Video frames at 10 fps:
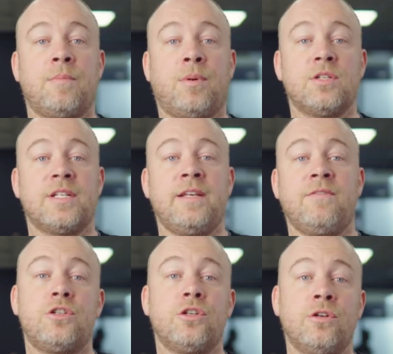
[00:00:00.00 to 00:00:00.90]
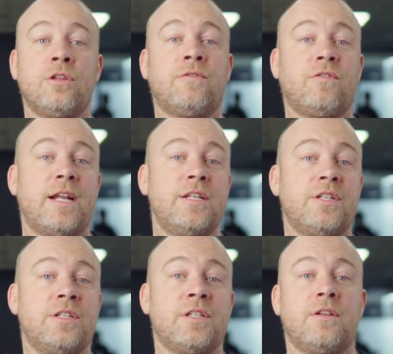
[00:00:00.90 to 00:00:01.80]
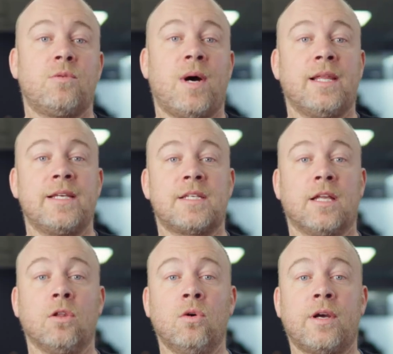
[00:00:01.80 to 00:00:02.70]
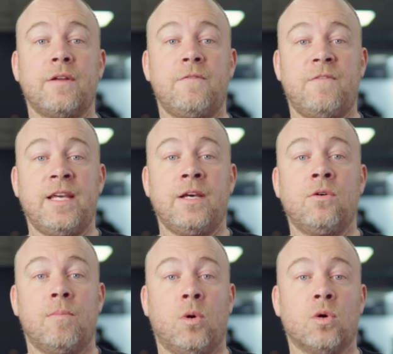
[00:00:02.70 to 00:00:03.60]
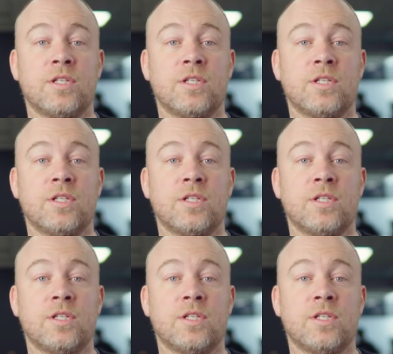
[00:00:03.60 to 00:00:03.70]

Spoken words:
positive, due to the frontages, the dwellings can look and feel more